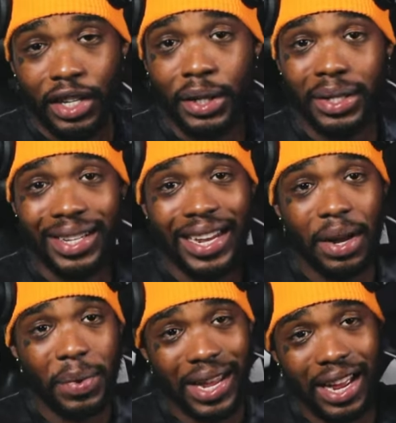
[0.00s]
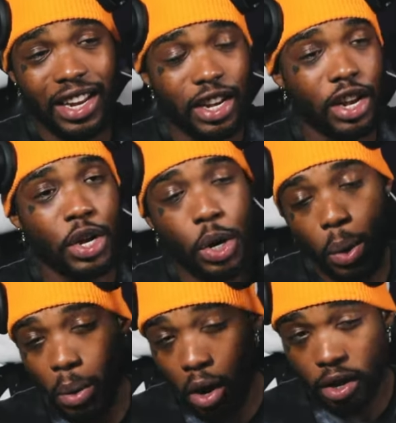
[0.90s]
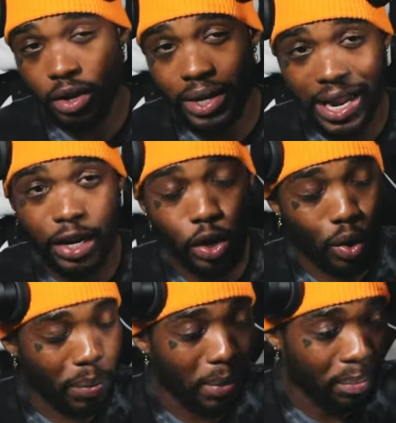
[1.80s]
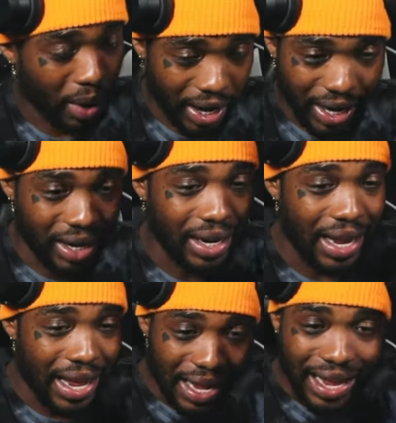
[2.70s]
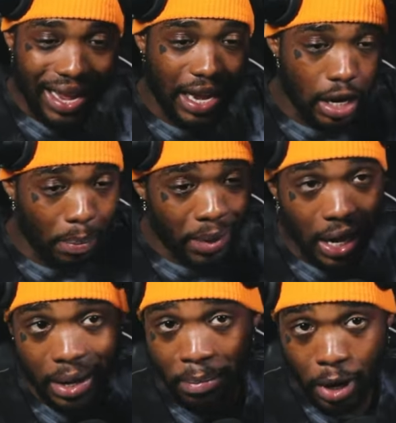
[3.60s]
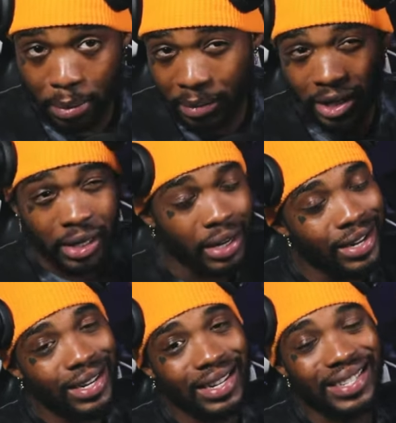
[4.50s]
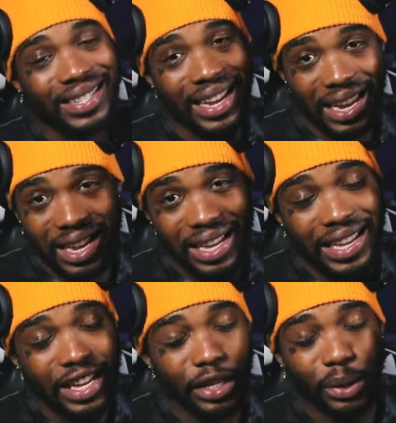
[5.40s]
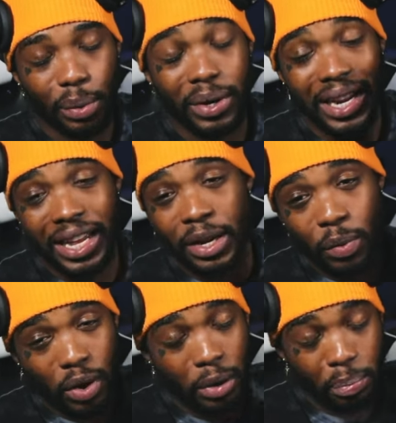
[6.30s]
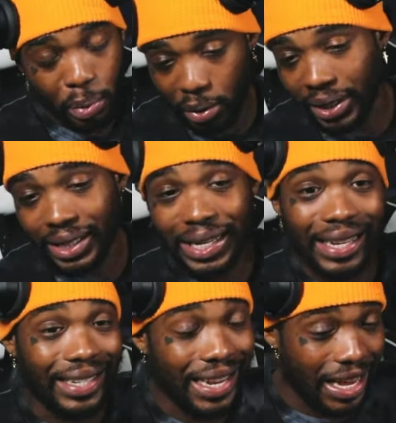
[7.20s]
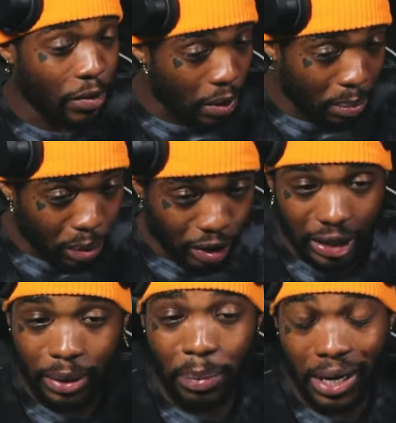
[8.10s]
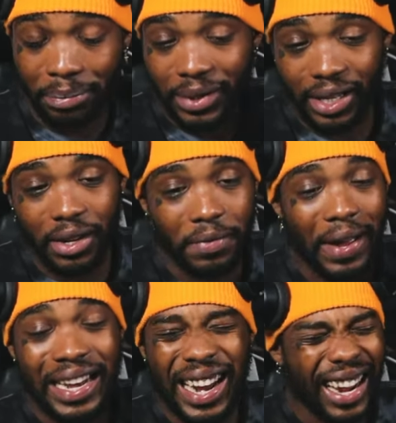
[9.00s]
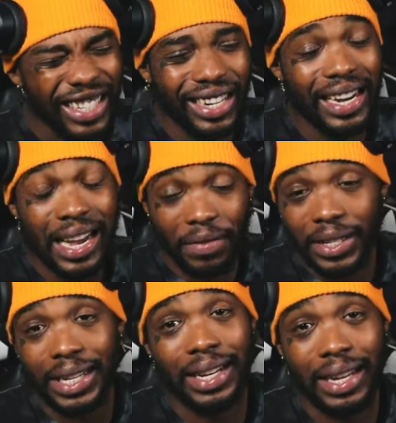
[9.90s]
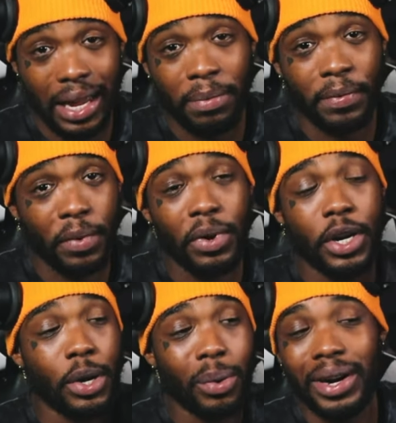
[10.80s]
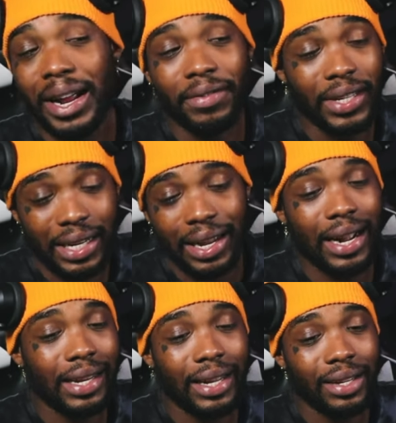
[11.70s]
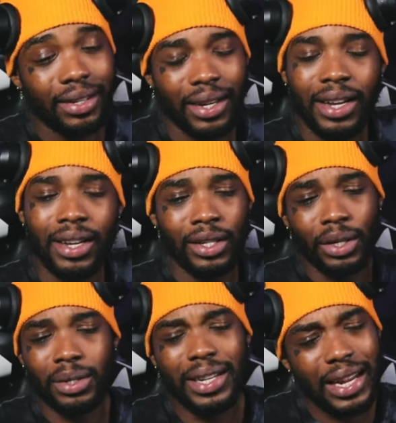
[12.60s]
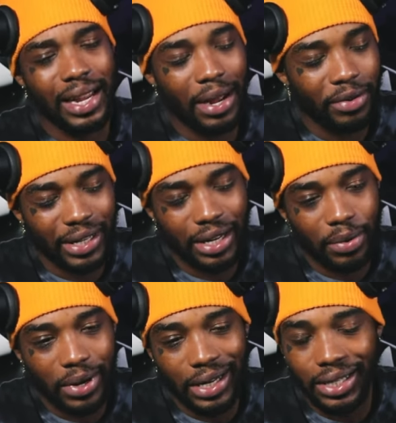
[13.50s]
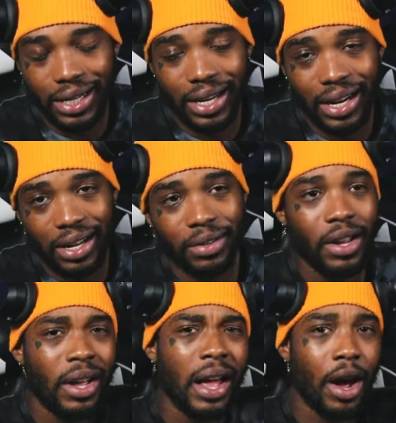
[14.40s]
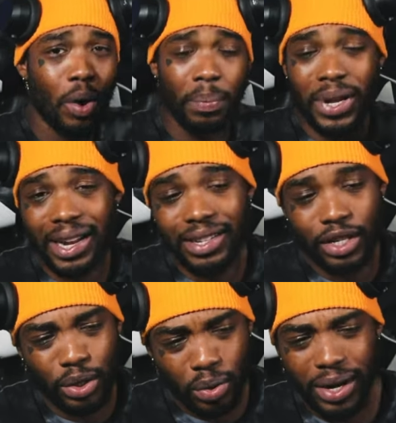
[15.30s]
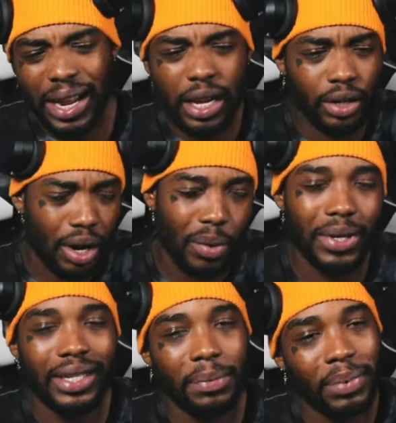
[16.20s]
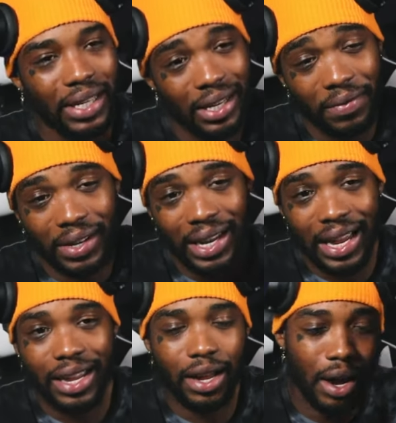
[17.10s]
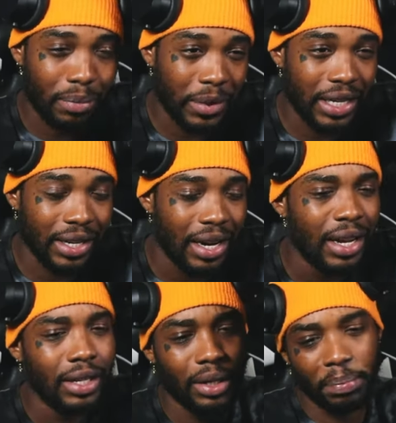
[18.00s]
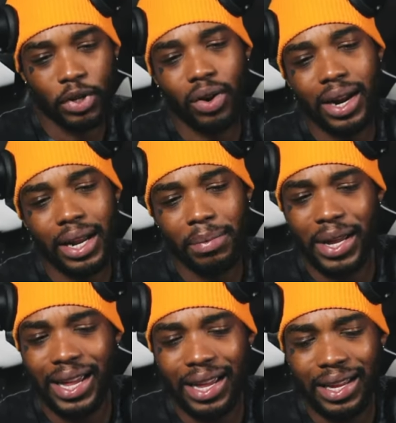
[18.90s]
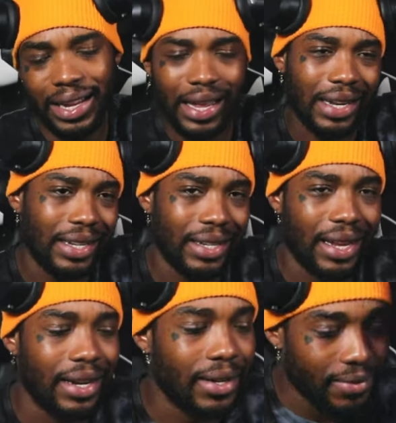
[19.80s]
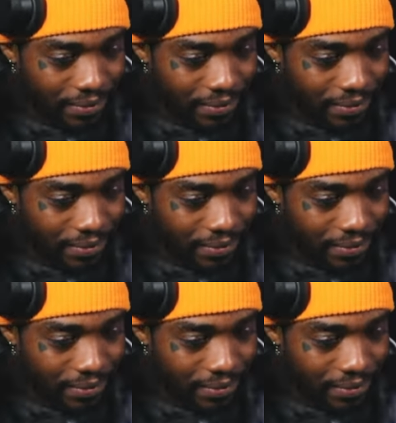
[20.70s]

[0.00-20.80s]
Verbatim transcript: So today we got no other than Kobe Bryant, aka the Black Mamba. The day he scored 81 points. Yes, 81 points by himself. I actually had never seen the game before, nor I've seen the highlights. So today I was like, no, let's check it out. I hope you guys enjoy. As always, please leave a like, comment, subscribe, and yeah, let's get it.